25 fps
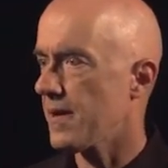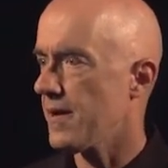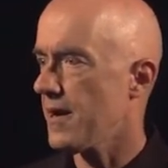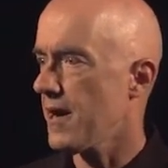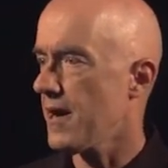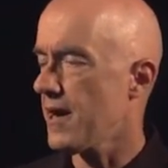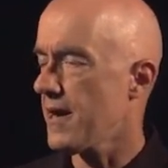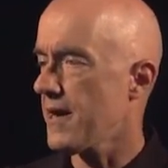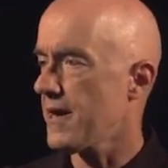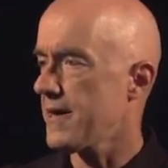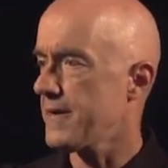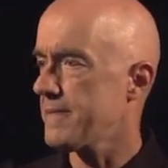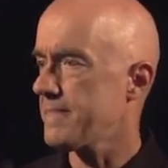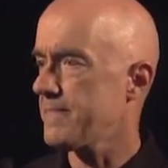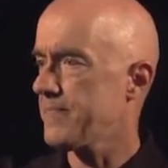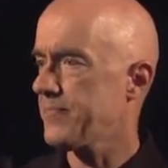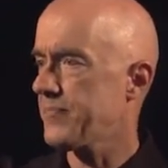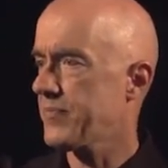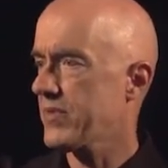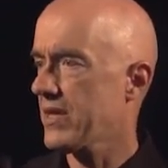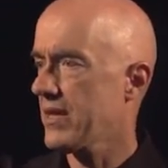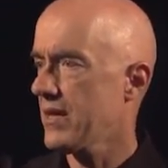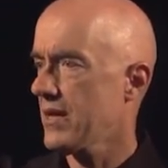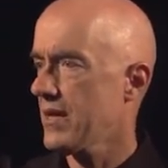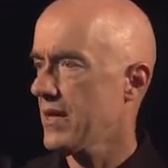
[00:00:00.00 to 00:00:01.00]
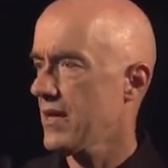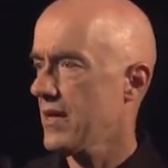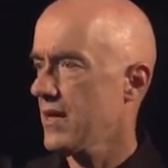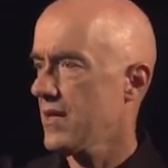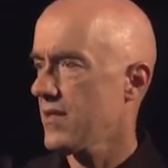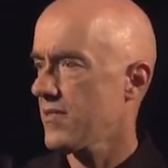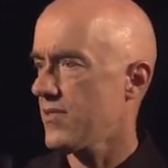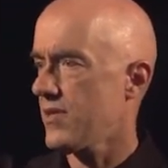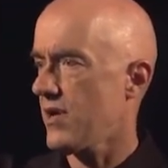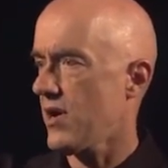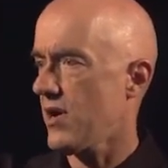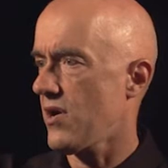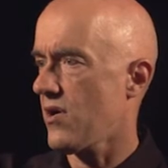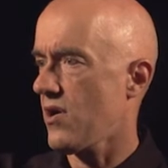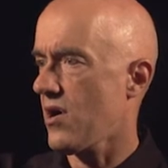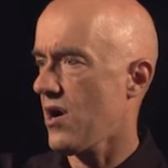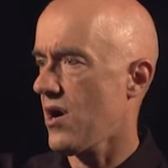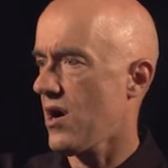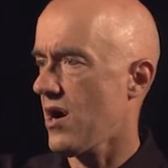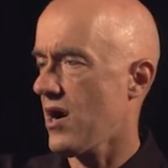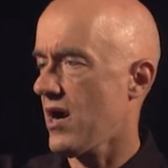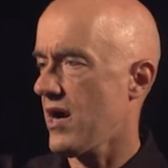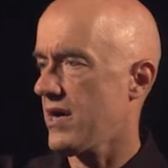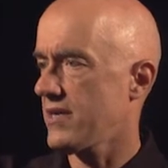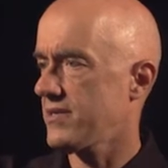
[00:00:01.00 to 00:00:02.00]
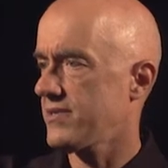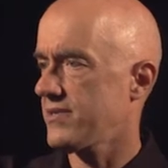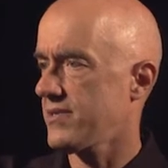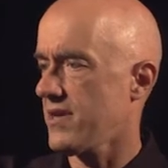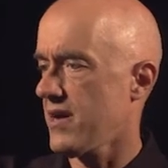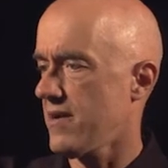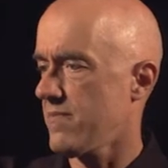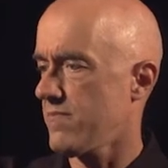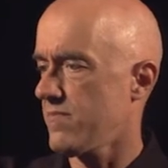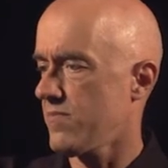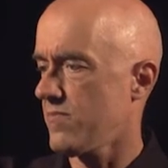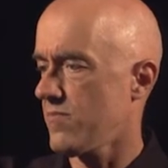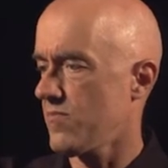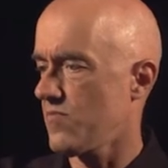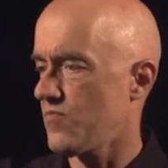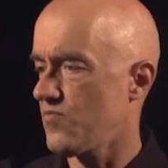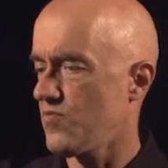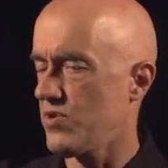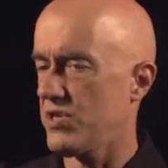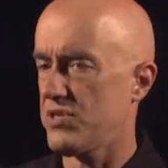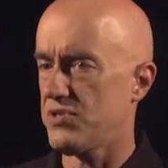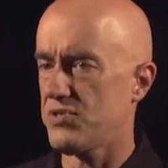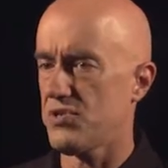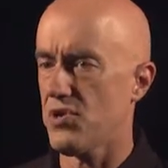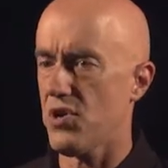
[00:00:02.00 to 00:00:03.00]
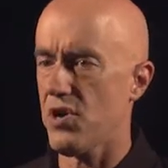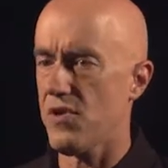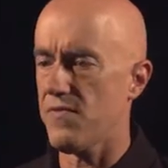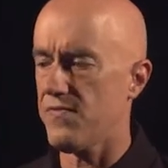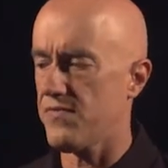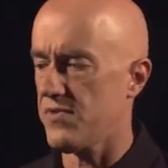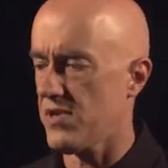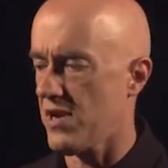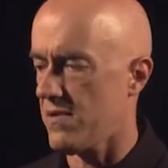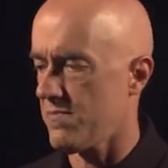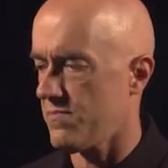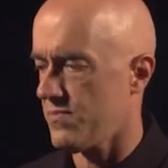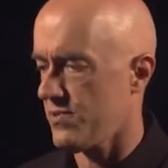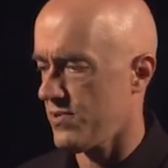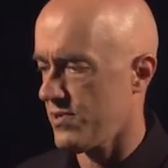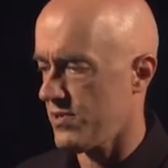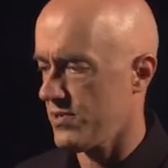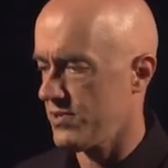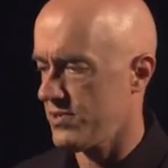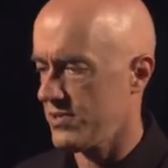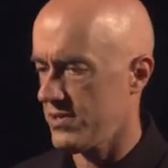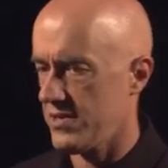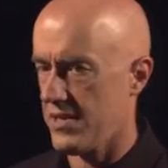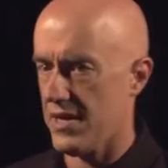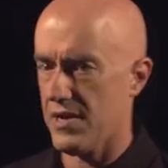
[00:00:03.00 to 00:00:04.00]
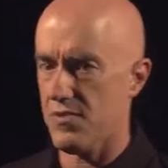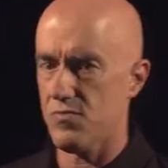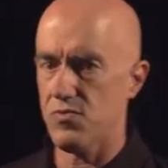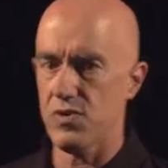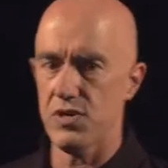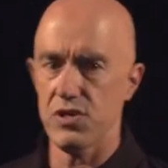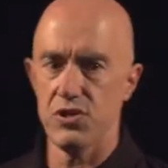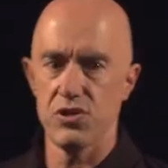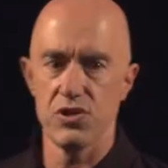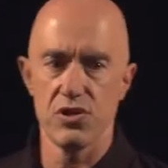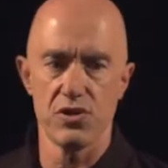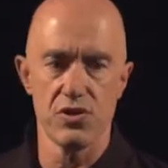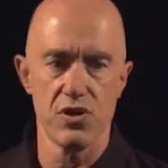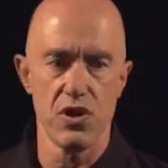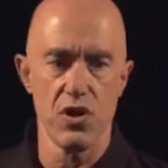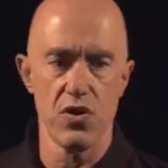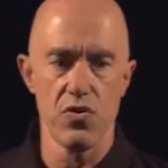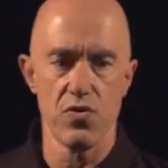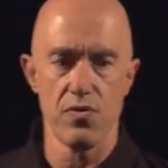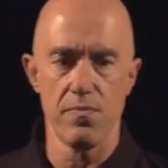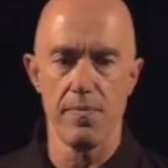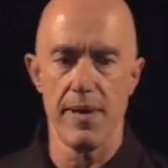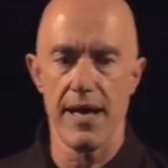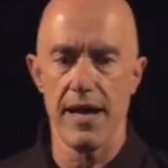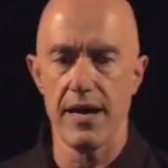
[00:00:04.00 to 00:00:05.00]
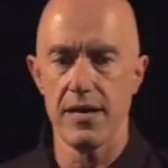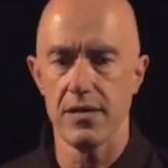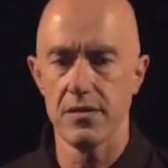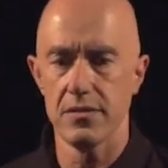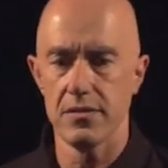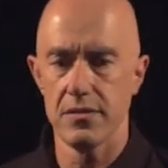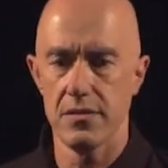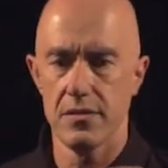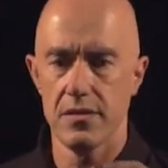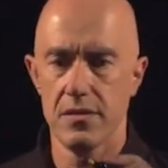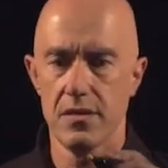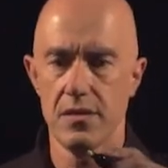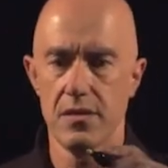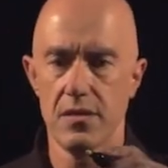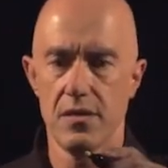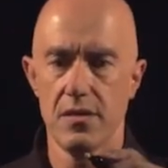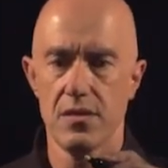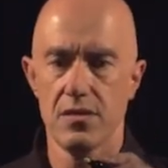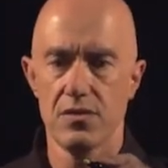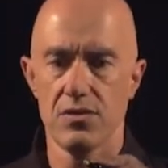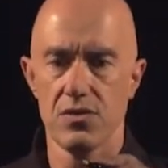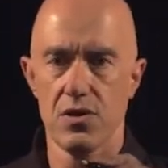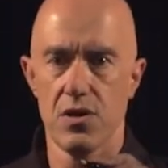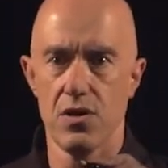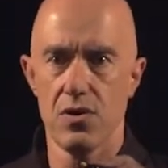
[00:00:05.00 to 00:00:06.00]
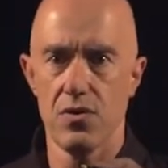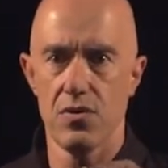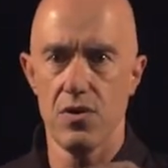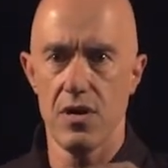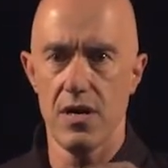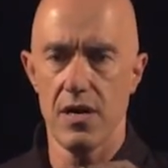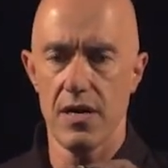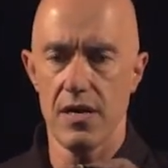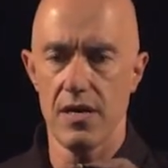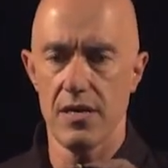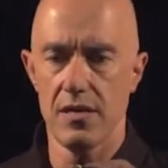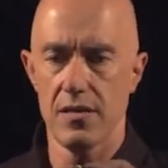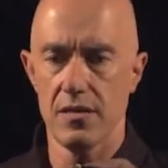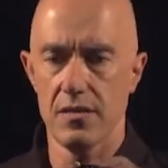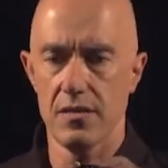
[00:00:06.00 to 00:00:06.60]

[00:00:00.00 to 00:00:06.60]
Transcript: Um, there are some reserved numbers that we should know about. So uh,